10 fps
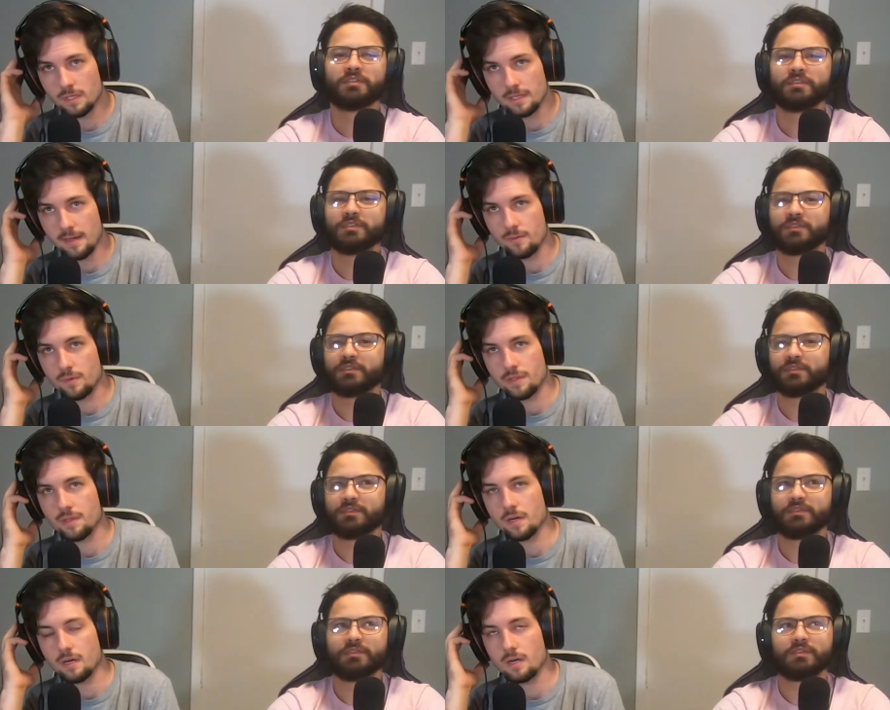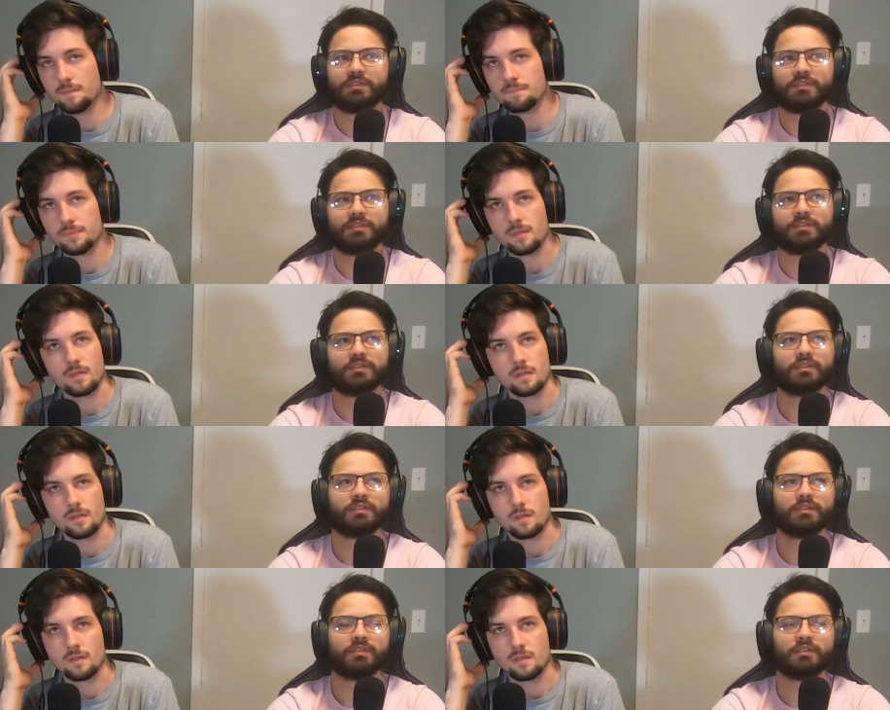Speaker 1: down with. Uh,
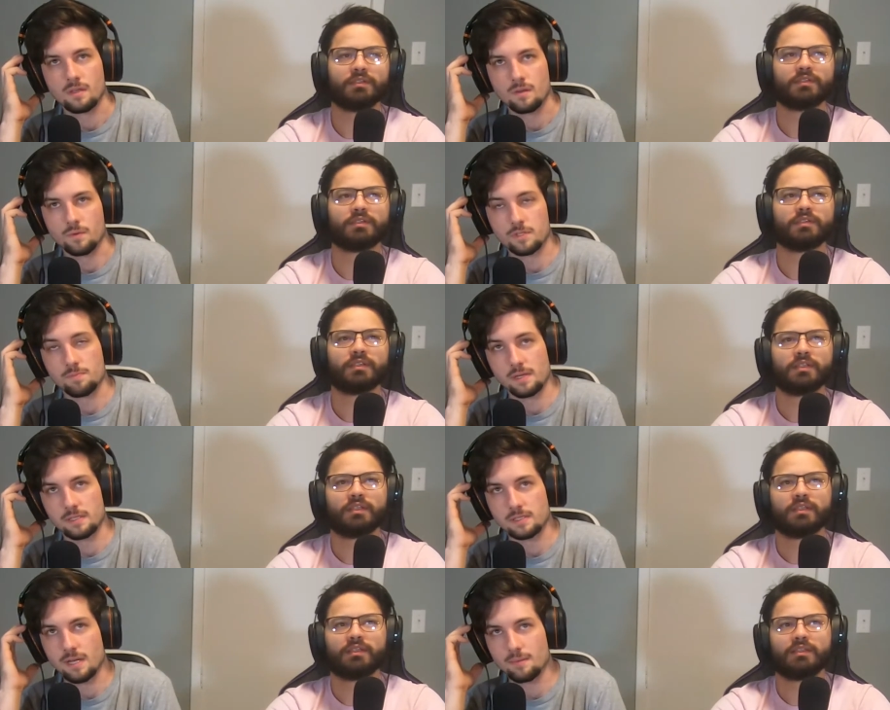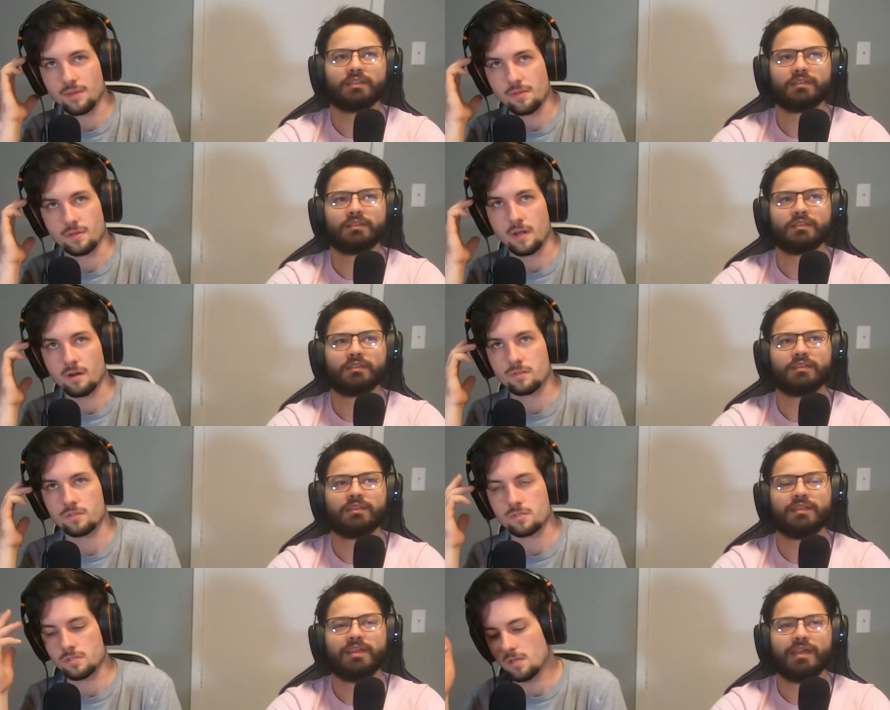with spending time with other
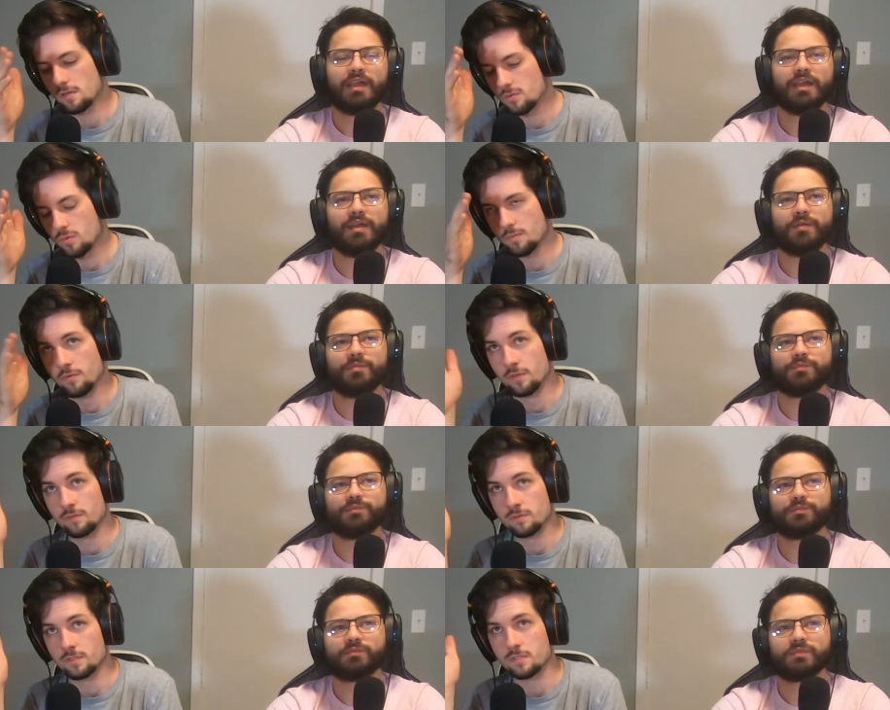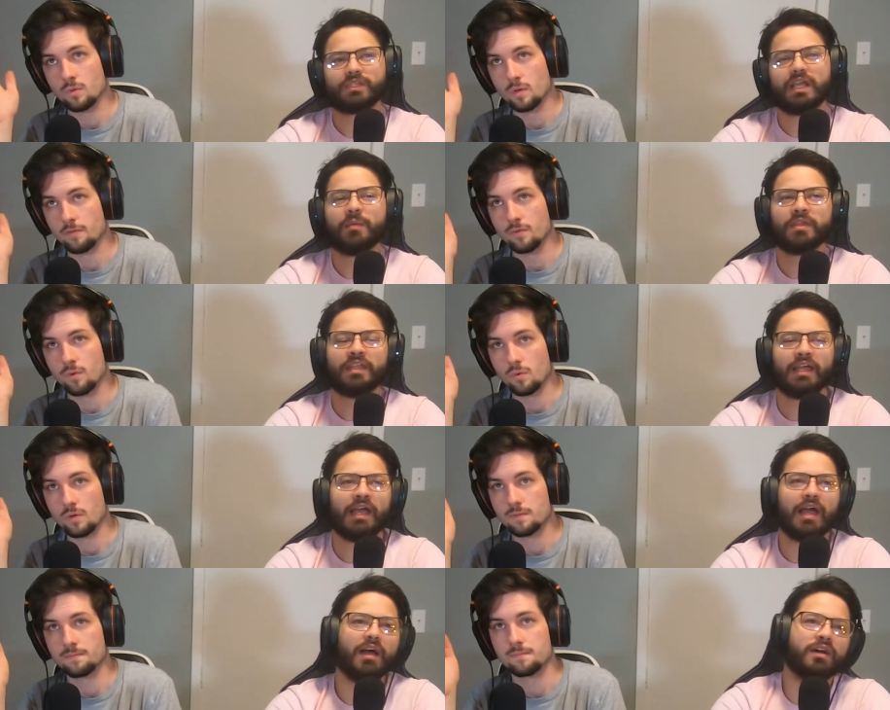characters as long as we're moving the story. I mean, I,
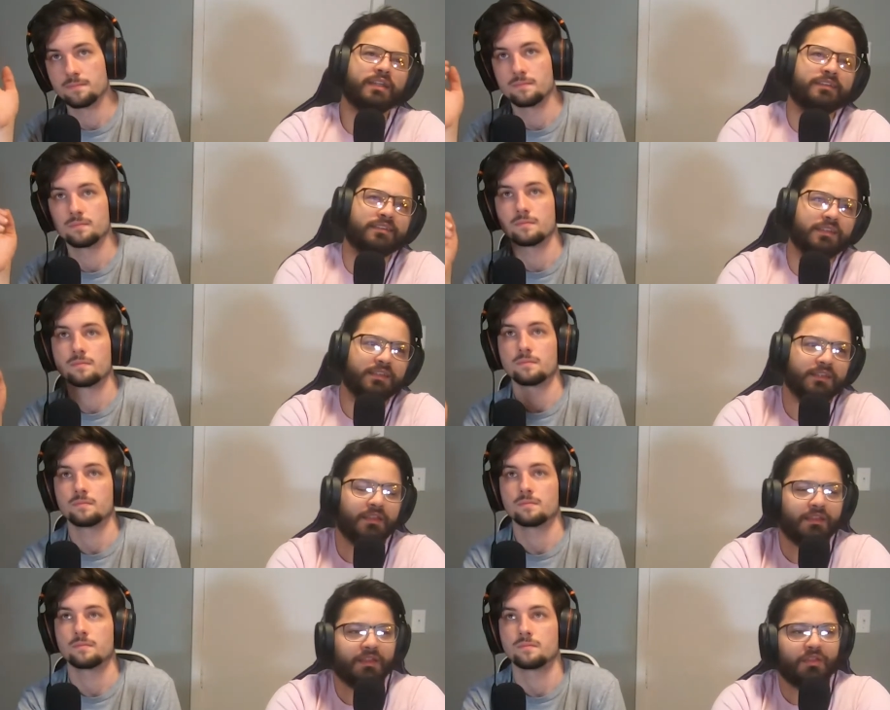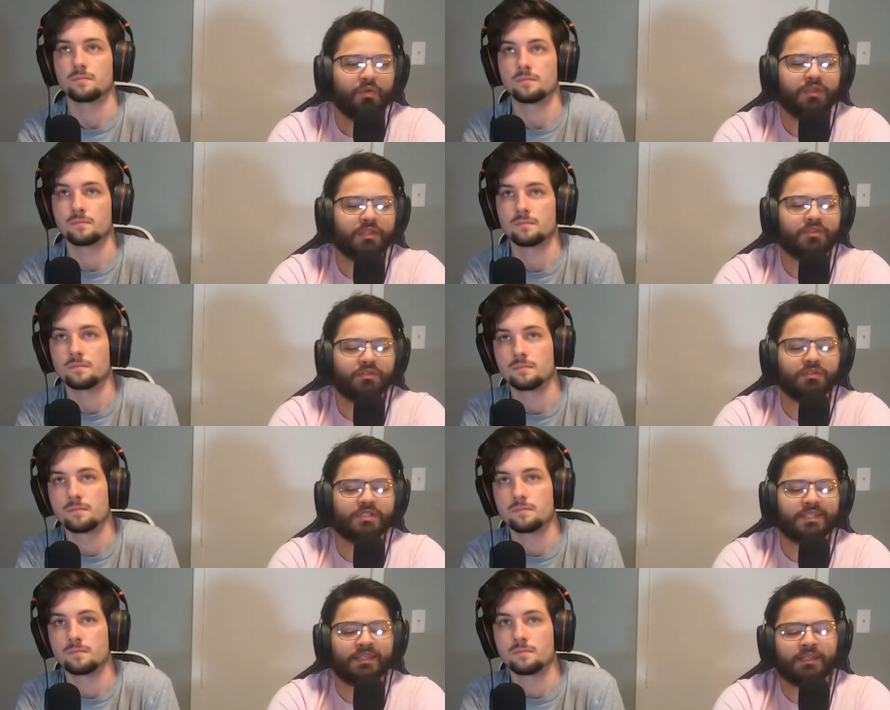
Speaker 2: honestly, the the way that you're
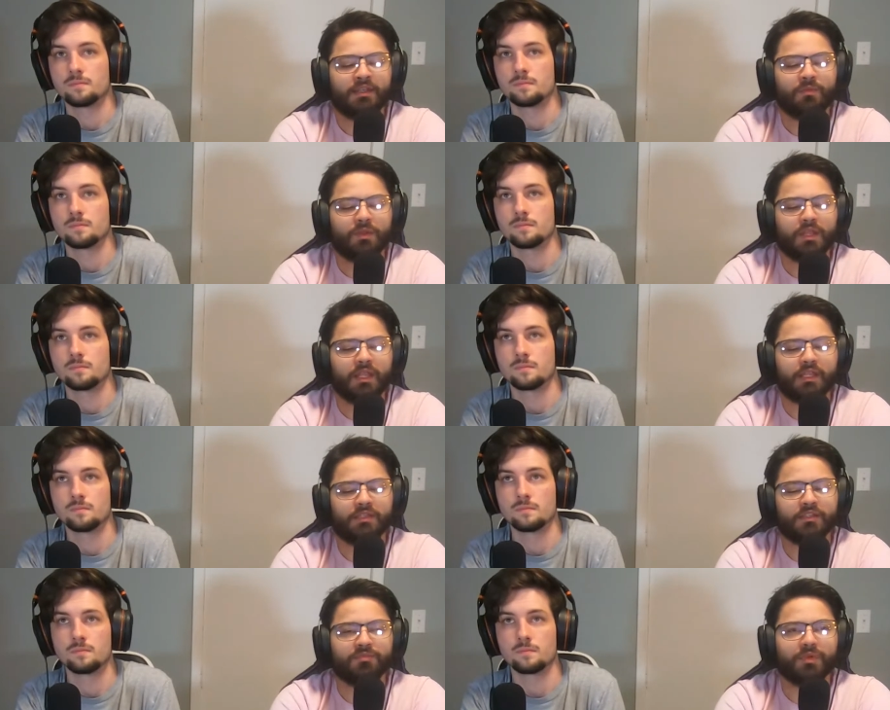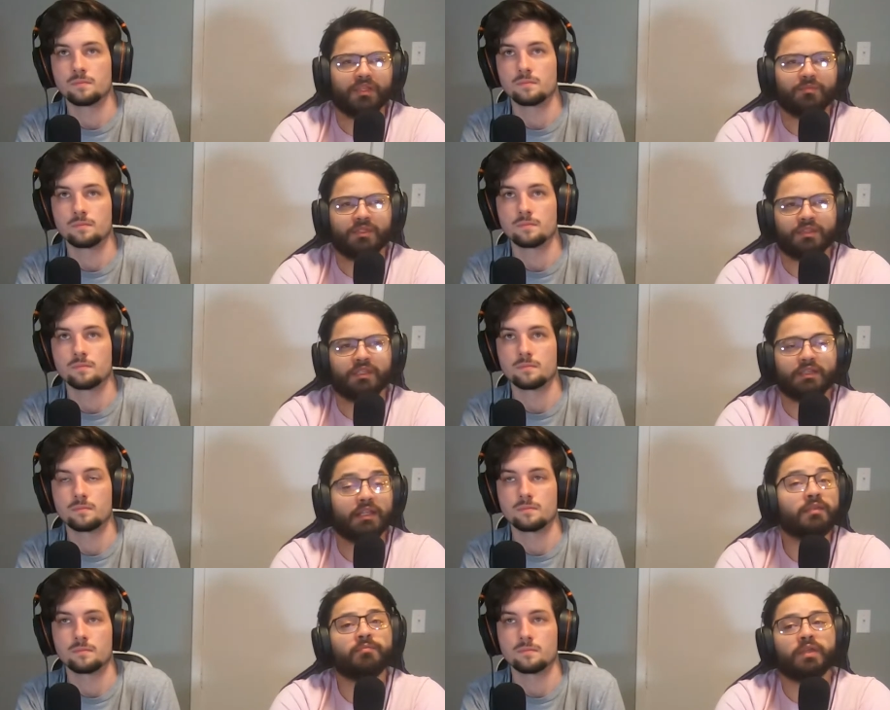saying and whatnot, it does make me think
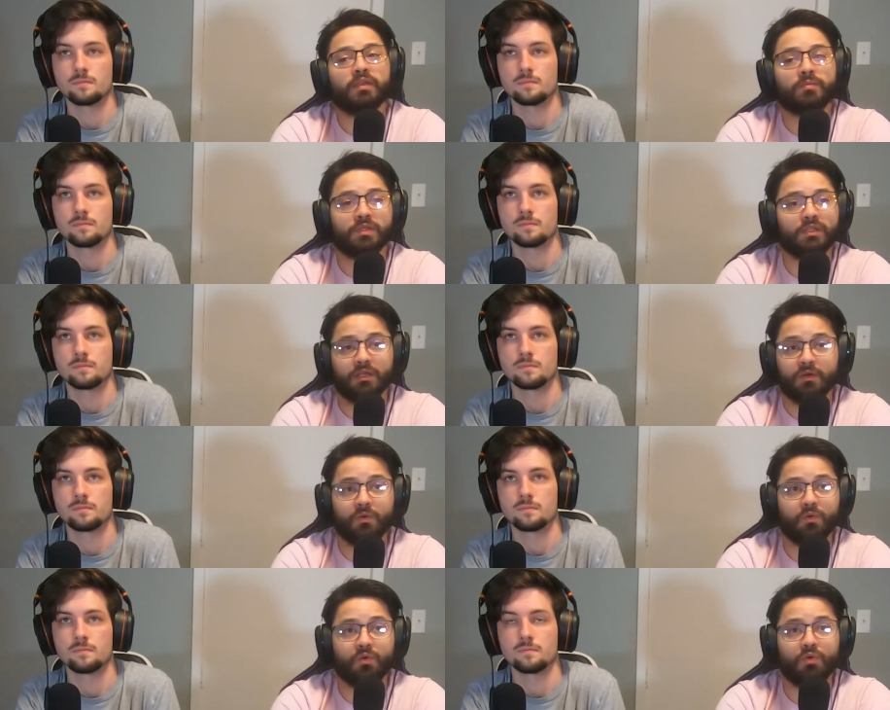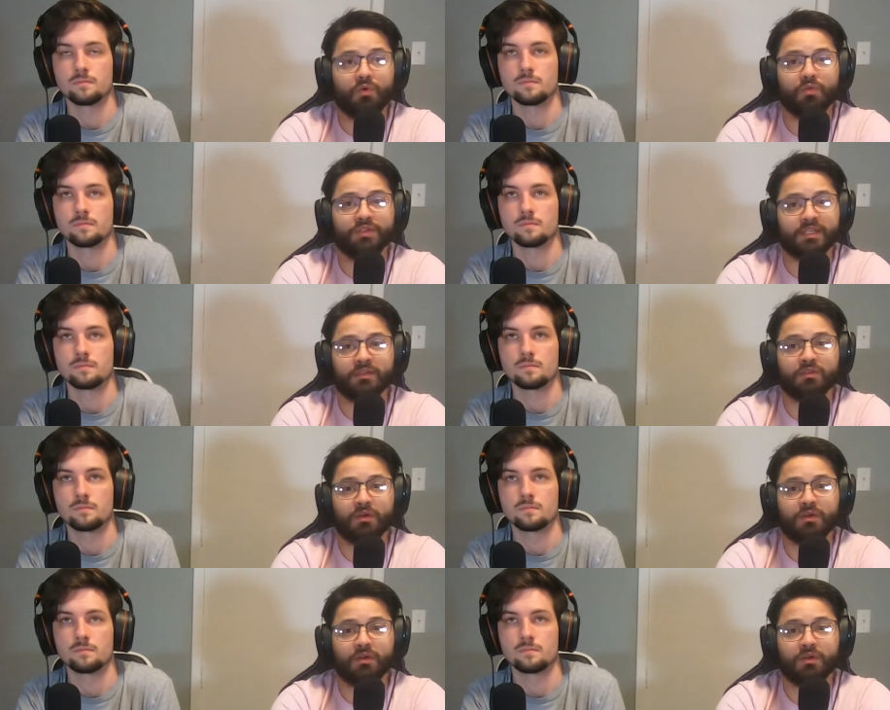that it may be a whole second